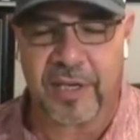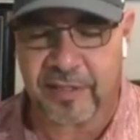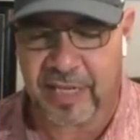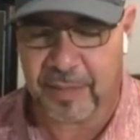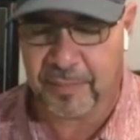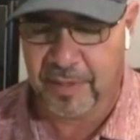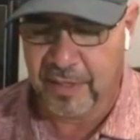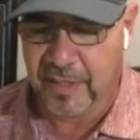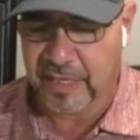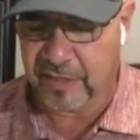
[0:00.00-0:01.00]
of the team
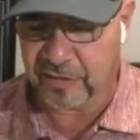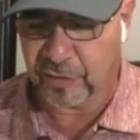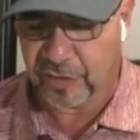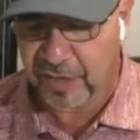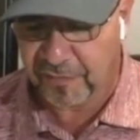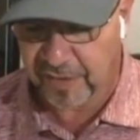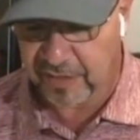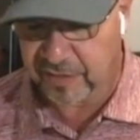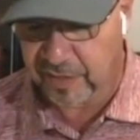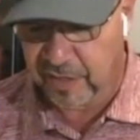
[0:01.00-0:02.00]
is their
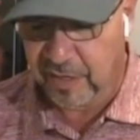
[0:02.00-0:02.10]
defense.